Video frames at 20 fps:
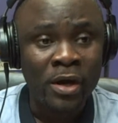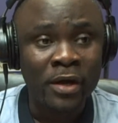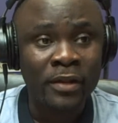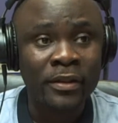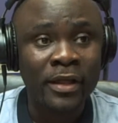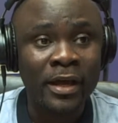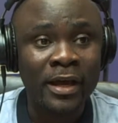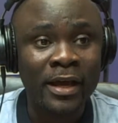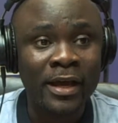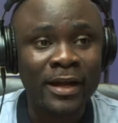
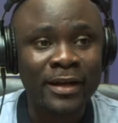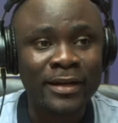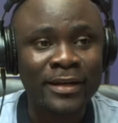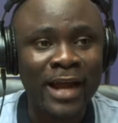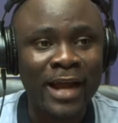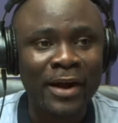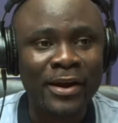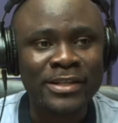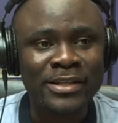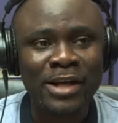the
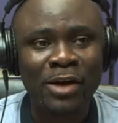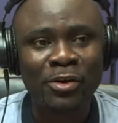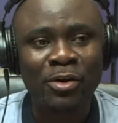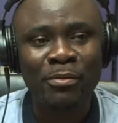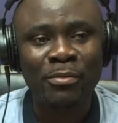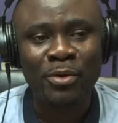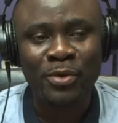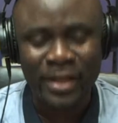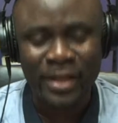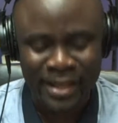Director of
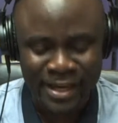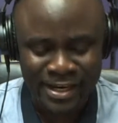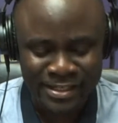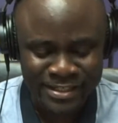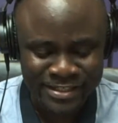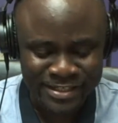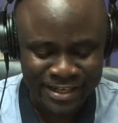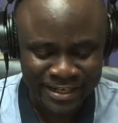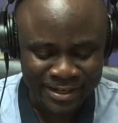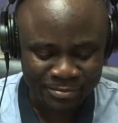
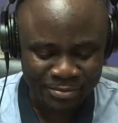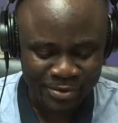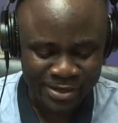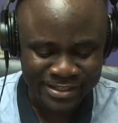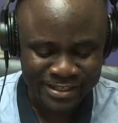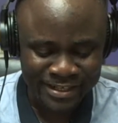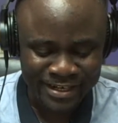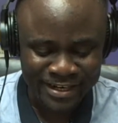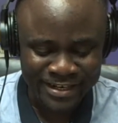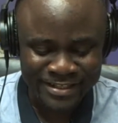Communications at the
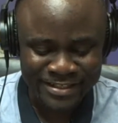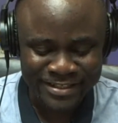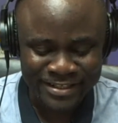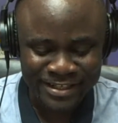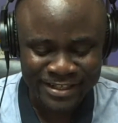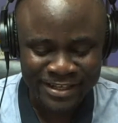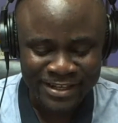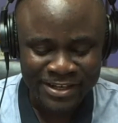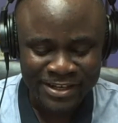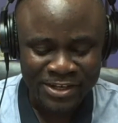
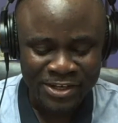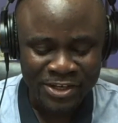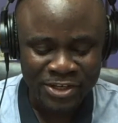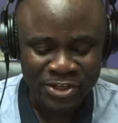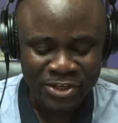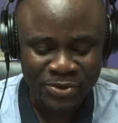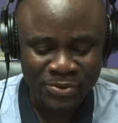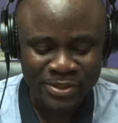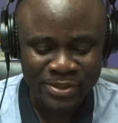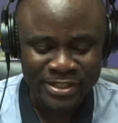Presidency,
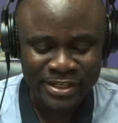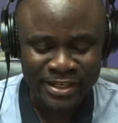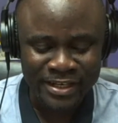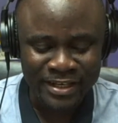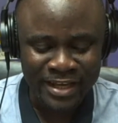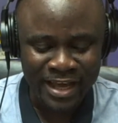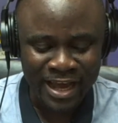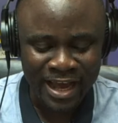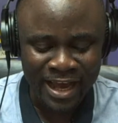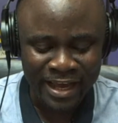
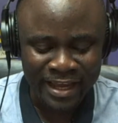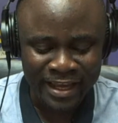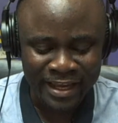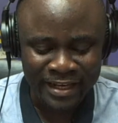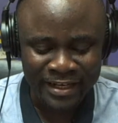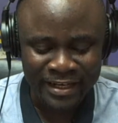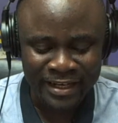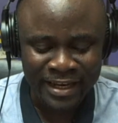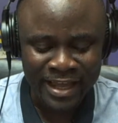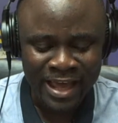Eugene
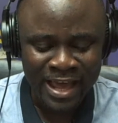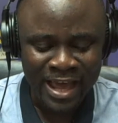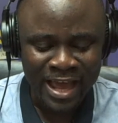Ahen.